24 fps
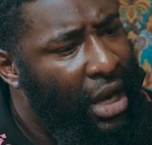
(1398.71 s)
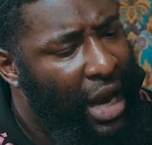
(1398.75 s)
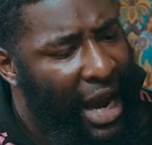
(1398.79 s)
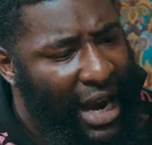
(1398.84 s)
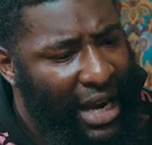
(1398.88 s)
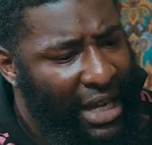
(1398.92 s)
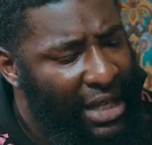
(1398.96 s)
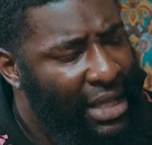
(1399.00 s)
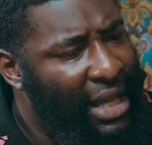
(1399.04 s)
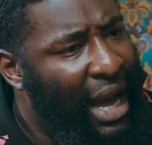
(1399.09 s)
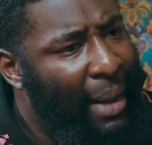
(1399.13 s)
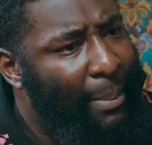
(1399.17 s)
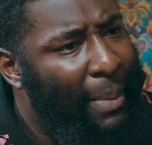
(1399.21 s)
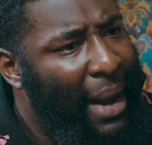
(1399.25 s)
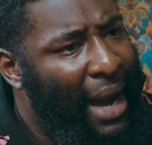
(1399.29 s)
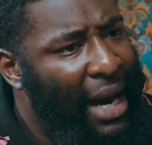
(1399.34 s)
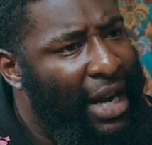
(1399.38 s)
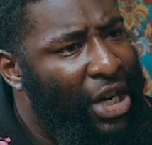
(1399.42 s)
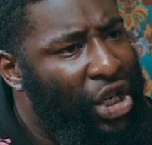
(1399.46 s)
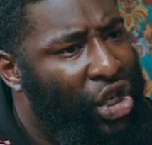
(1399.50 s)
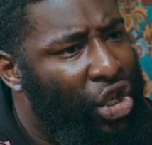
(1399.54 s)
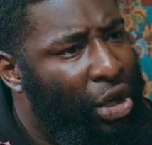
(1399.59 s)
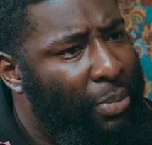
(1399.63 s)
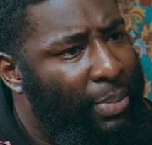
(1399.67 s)
And it's not
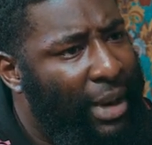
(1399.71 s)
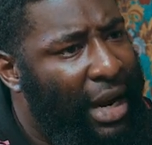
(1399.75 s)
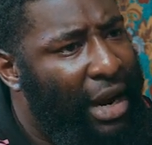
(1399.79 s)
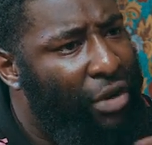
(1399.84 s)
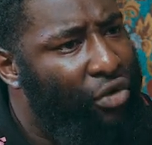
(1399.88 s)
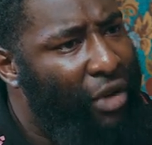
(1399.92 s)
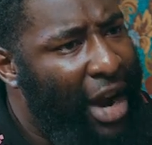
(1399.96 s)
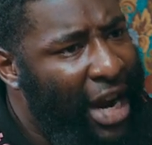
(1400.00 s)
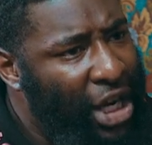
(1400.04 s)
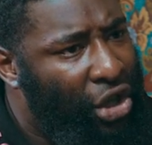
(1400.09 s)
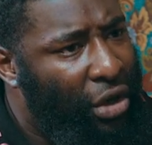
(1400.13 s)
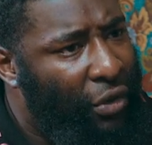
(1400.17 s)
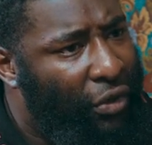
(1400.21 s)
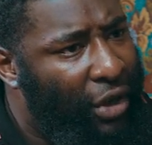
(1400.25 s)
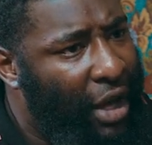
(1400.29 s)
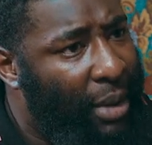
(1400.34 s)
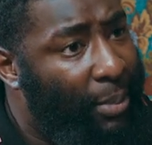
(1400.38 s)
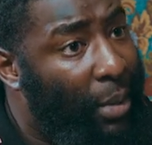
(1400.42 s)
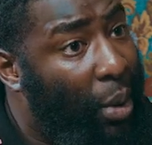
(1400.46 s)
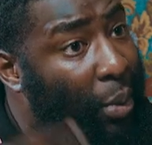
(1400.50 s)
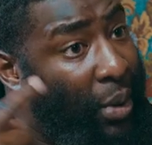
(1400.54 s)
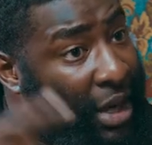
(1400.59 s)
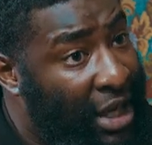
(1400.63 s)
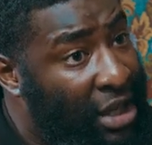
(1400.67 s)
bad, it should be a racial
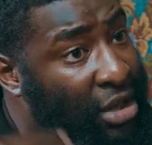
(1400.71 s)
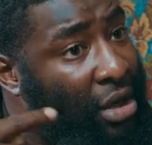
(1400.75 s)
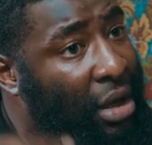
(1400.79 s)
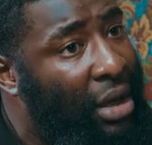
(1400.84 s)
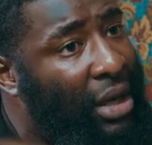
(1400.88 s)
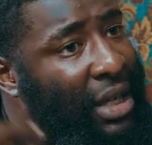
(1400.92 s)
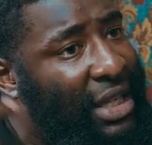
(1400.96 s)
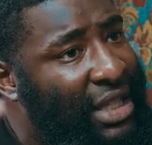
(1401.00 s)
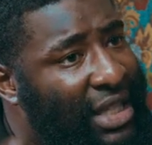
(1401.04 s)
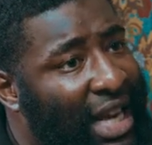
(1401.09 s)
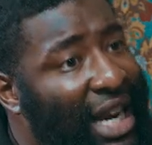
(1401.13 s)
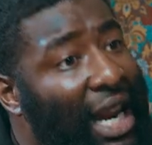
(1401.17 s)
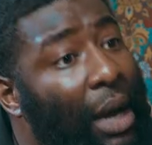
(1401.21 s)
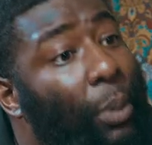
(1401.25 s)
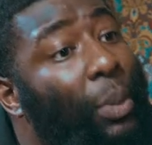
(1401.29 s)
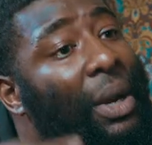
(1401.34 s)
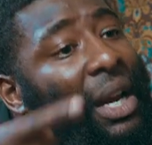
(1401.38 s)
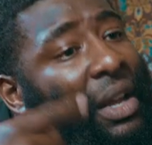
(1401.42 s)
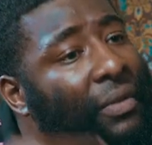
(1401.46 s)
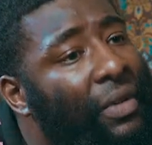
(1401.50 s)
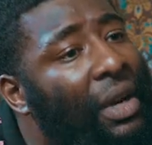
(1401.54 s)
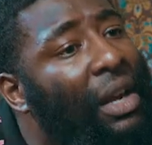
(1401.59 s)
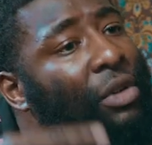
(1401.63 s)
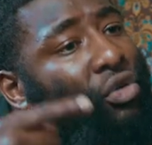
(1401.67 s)
thing, but we need to understand that
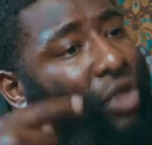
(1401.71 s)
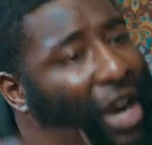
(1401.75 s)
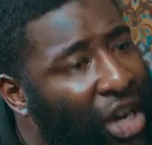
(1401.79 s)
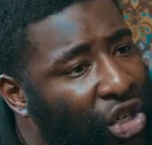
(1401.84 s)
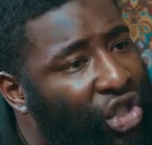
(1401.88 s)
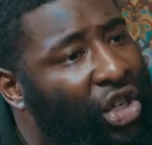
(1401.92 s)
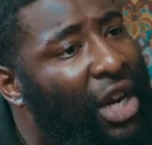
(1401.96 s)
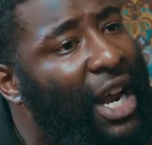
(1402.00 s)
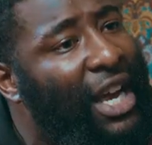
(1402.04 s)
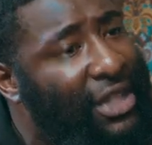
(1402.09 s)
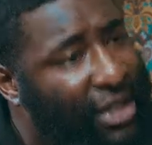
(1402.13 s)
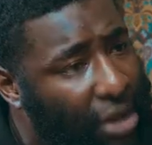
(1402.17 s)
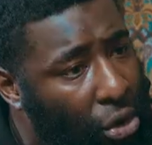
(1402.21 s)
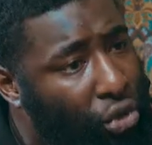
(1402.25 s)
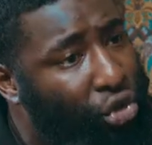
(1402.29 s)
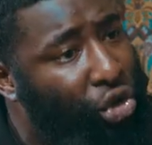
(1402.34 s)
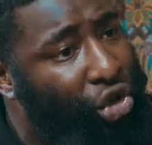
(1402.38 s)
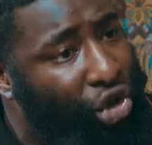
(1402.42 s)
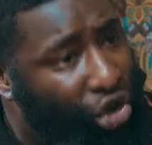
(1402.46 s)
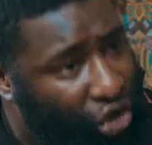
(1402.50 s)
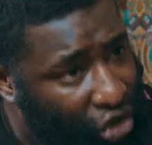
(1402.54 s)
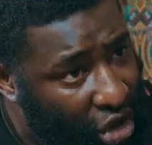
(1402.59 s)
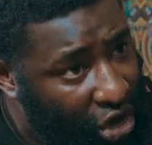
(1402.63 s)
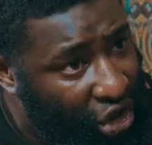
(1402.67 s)
we live in a racialized
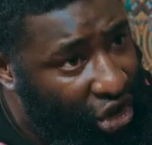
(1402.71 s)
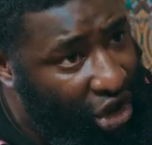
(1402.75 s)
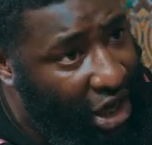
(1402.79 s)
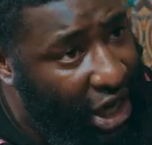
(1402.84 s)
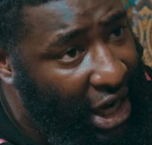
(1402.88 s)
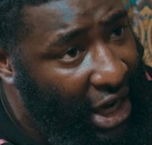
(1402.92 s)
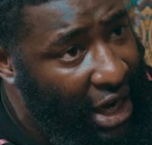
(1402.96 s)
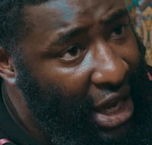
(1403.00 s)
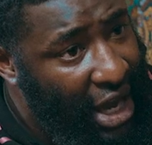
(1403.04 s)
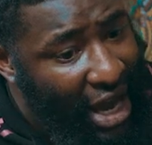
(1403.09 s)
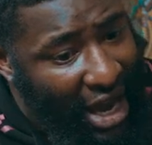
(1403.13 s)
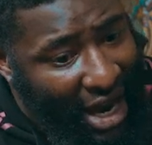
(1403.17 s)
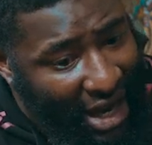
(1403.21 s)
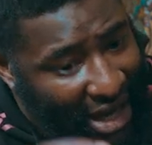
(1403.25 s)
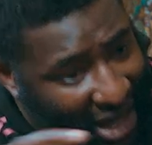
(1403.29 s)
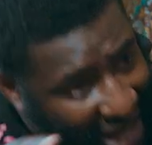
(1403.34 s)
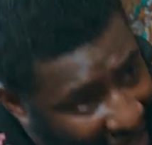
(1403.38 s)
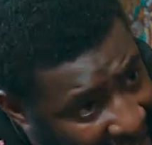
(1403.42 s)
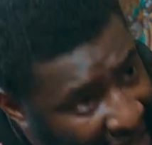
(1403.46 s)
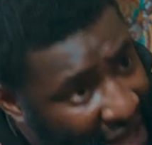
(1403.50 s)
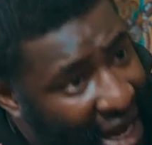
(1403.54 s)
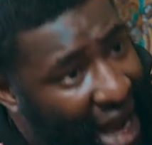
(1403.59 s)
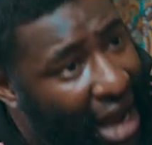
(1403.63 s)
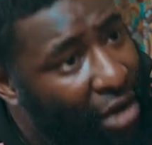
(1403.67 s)
social structure.
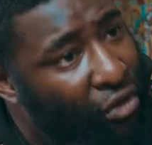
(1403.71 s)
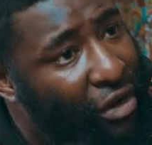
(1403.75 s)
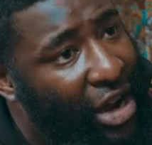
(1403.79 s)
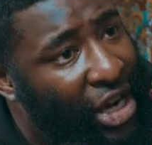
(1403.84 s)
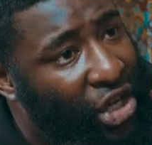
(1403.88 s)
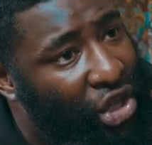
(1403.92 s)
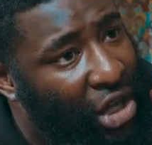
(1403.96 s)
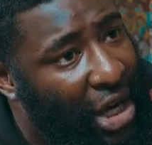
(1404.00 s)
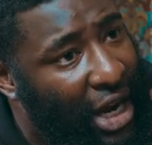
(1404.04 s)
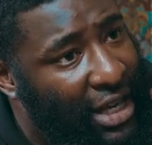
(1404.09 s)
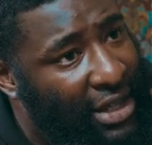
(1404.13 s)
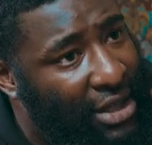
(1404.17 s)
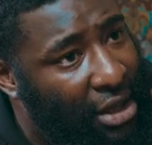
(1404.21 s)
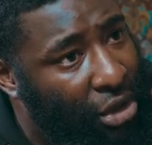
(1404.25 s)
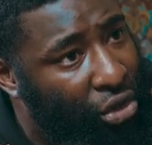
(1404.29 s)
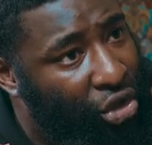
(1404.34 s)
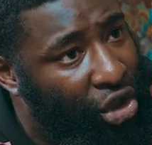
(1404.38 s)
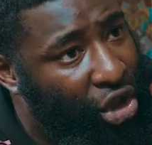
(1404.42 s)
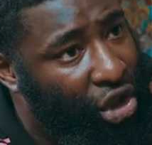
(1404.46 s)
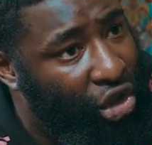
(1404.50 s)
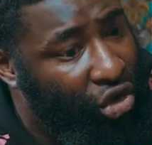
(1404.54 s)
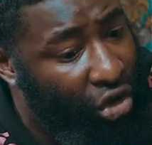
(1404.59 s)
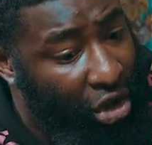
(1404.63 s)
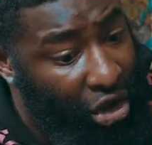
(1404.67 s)
And in that racialized
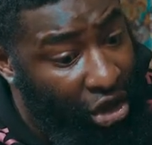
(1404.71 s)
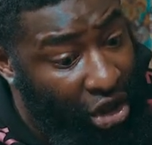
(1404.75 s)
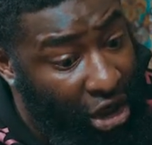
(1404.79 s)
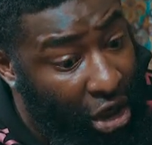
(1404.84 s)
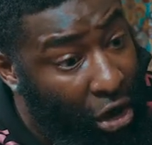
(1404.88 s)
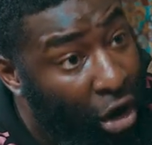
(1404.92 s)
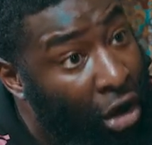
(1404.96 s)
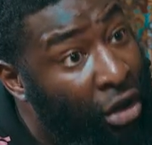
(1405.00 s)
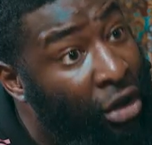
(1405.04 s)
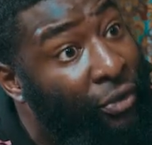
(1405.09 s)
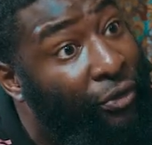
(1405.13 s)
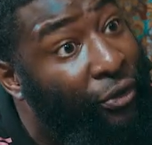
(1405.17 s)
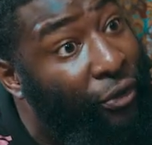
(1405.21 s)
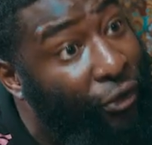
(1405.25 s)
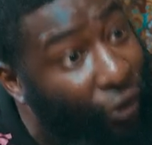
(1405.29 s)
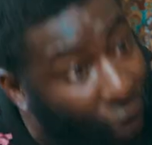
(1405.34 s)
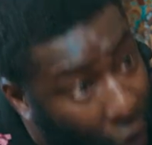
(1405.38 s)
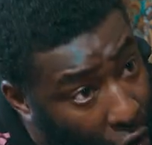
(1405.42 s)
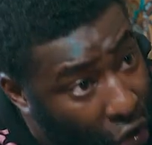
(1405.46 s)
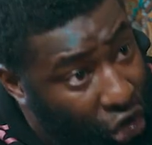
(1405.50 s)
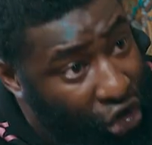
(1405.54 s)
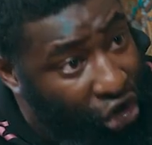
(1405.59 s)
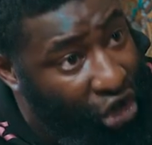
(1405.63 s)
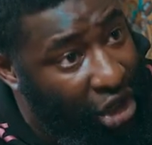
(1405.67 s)
social structure,
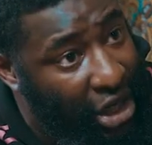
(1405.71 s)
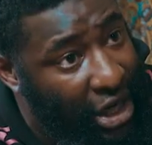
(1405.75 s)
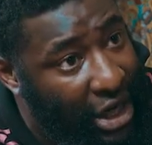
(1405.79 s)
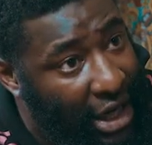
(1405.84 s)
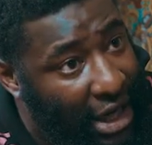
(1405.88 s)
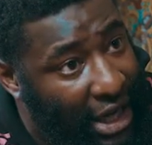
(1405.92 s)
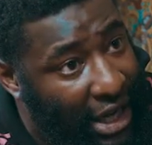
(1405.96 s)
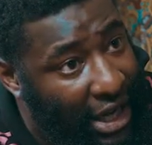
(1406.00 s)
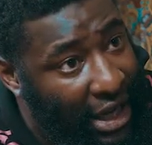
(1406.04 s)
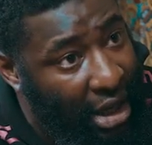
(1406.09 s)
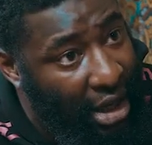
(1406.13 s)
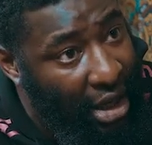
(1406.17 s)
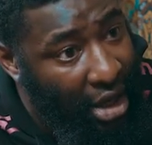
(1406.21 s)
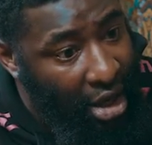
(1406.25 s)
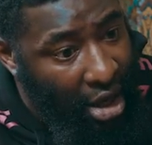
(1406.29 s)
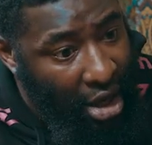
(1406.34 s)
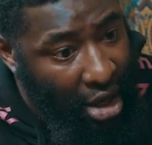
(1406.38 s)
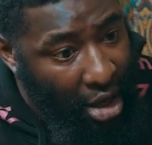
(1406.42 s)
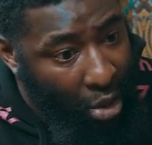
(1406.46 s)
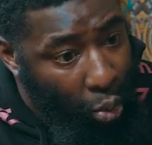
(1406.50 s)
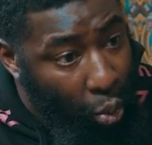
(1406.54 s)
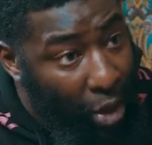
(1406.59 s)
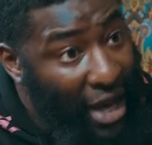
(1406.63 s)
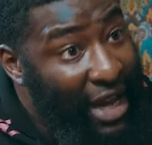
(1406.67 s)
unfortunately,
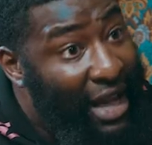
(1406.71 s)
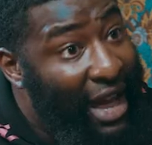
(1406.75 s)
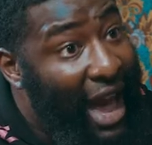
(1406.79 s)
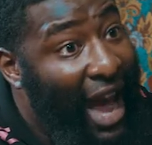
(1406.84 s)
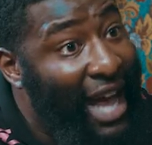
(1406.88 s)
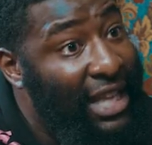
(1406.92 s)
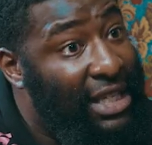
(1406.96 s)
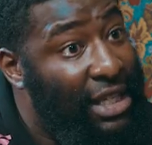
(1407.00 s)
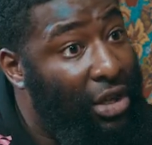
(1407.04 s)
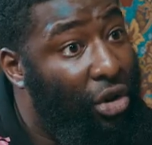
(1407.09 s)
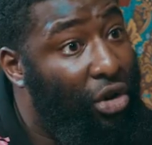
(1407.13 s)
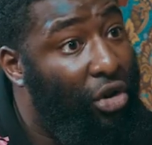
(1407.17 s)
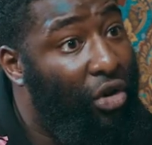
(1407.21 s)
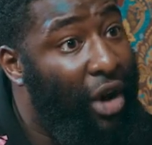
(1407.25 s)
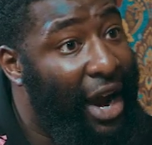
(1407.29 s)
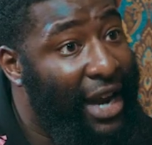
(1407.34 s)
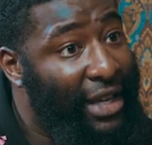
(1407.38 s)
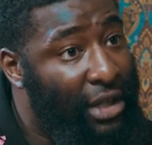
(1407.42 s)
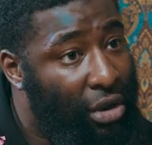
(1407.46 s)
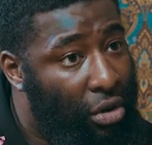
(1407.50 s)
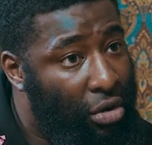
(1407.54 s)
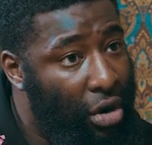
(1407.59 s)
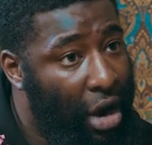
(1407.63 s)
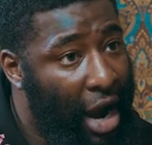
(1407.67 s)
we
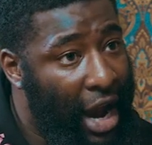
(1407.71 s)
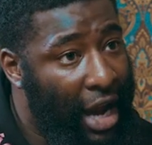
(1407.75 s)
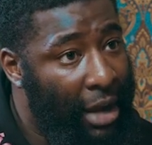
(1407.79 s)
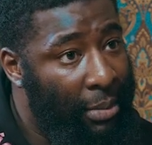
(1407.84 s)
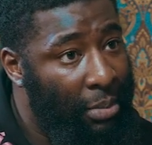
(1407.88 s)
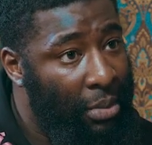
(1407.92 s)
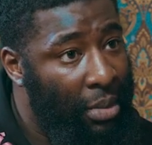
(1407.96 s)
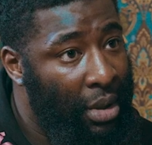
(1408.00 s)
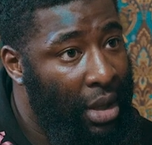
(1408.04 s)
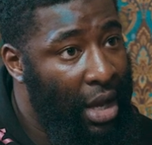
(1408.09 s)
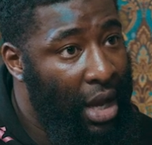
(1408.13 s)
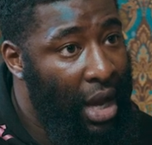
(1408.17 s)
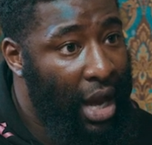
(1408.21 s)
categorize crime.